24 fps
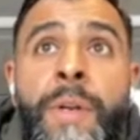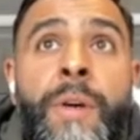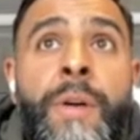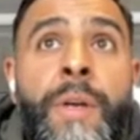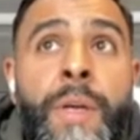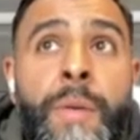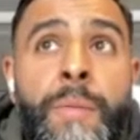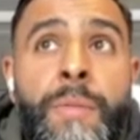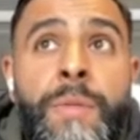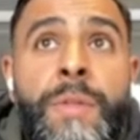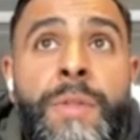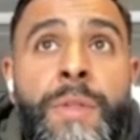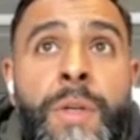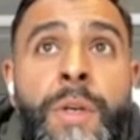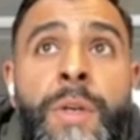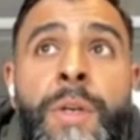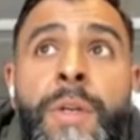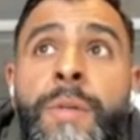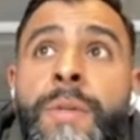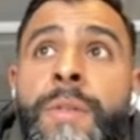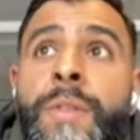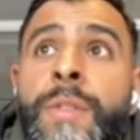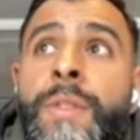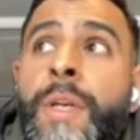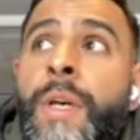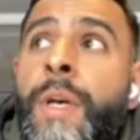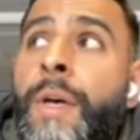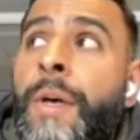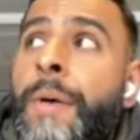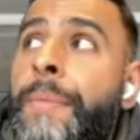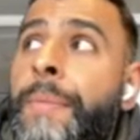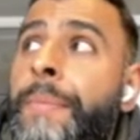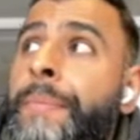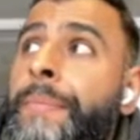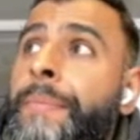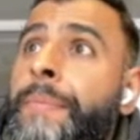in Nottingham was good. It was
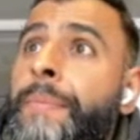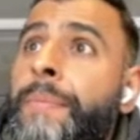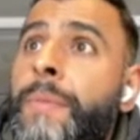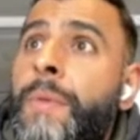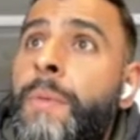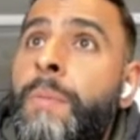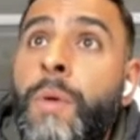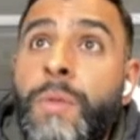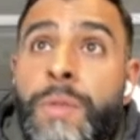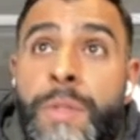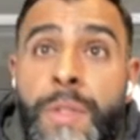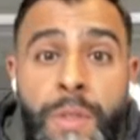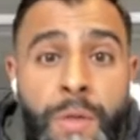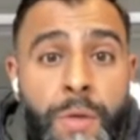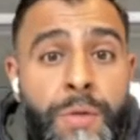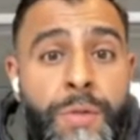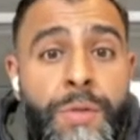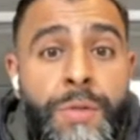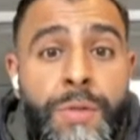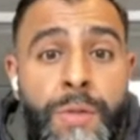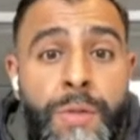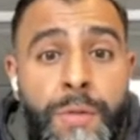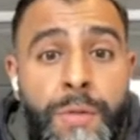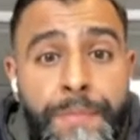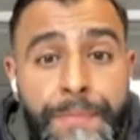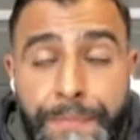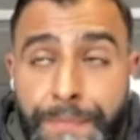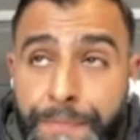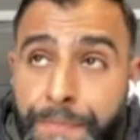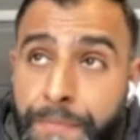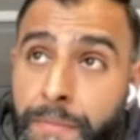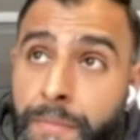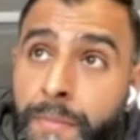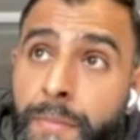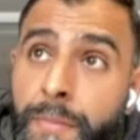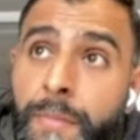multicultural,
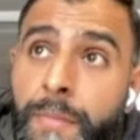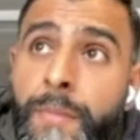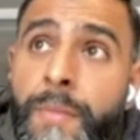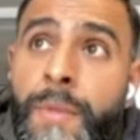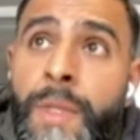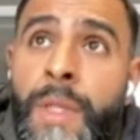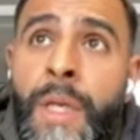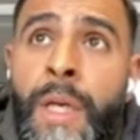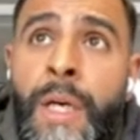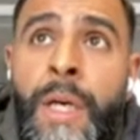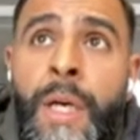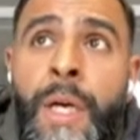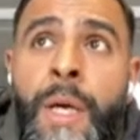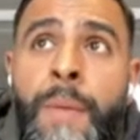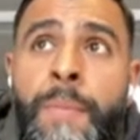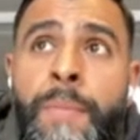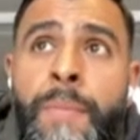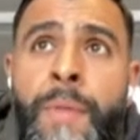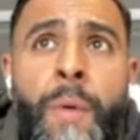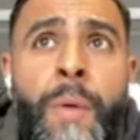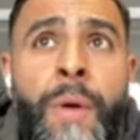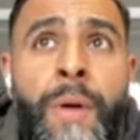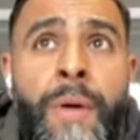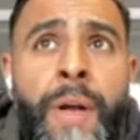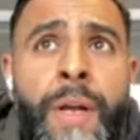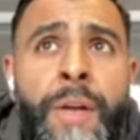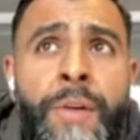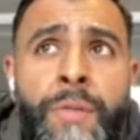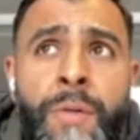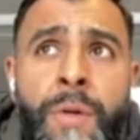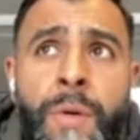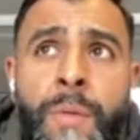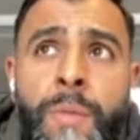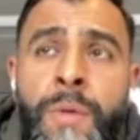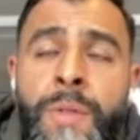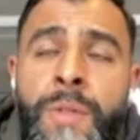though where I
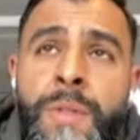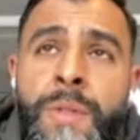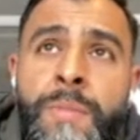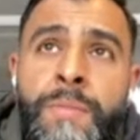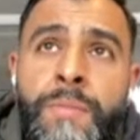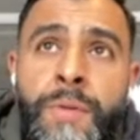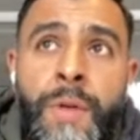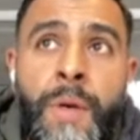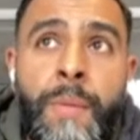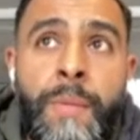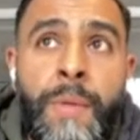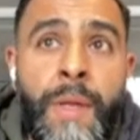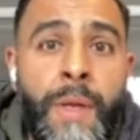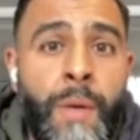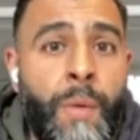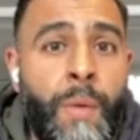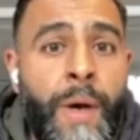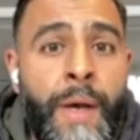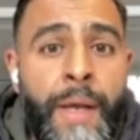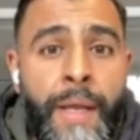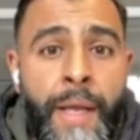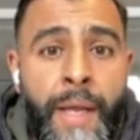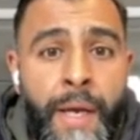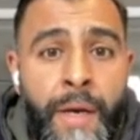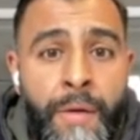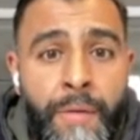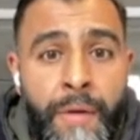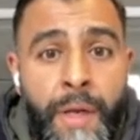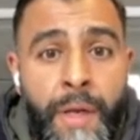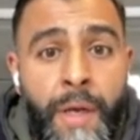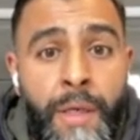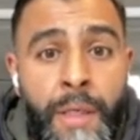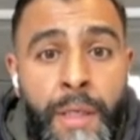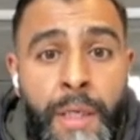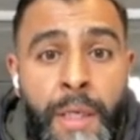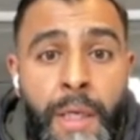grew up was predominantly a white
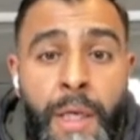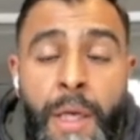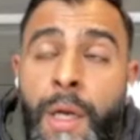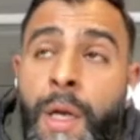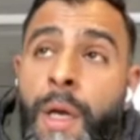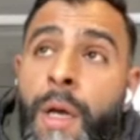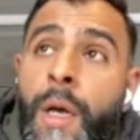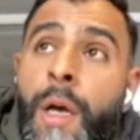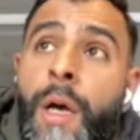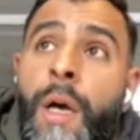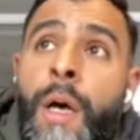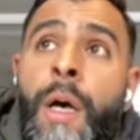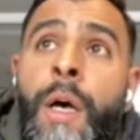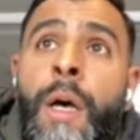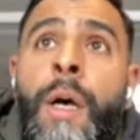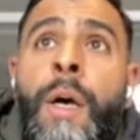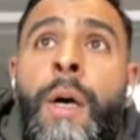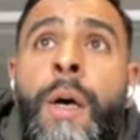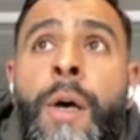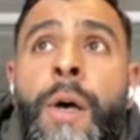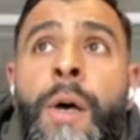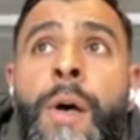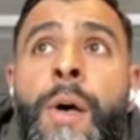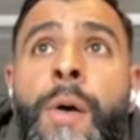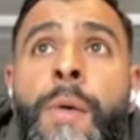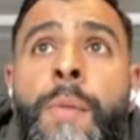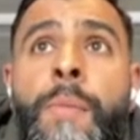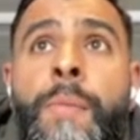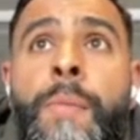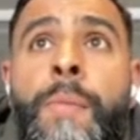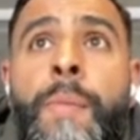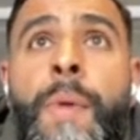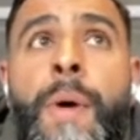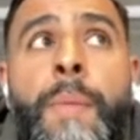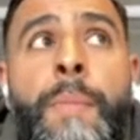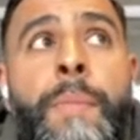area.
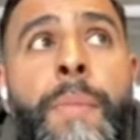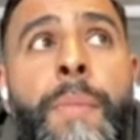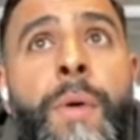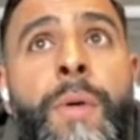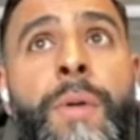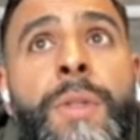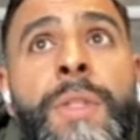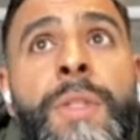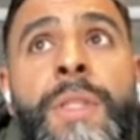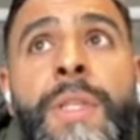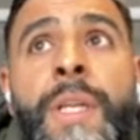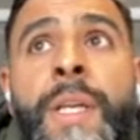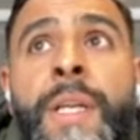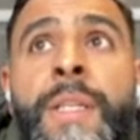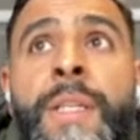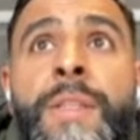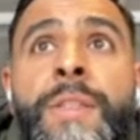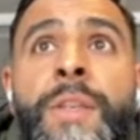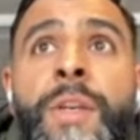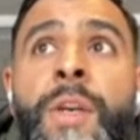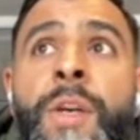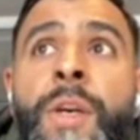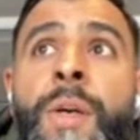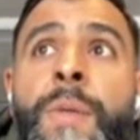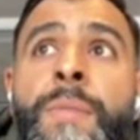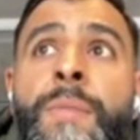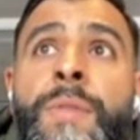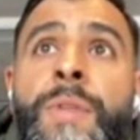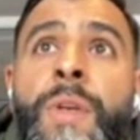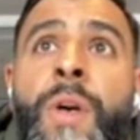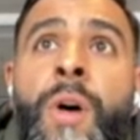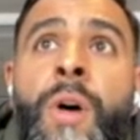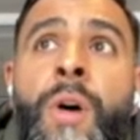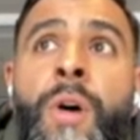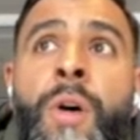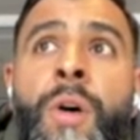But in terms
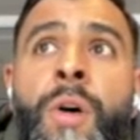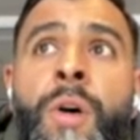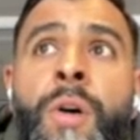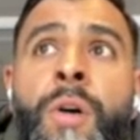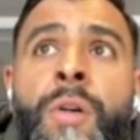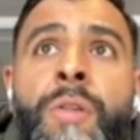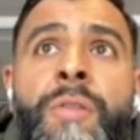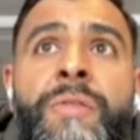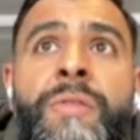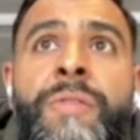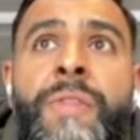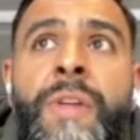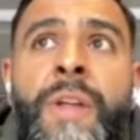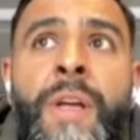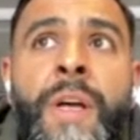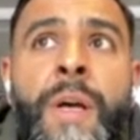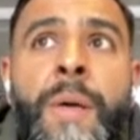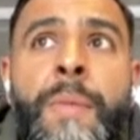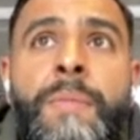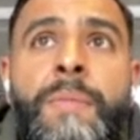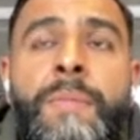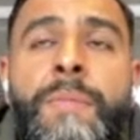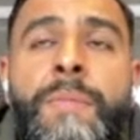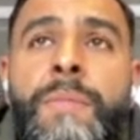of, I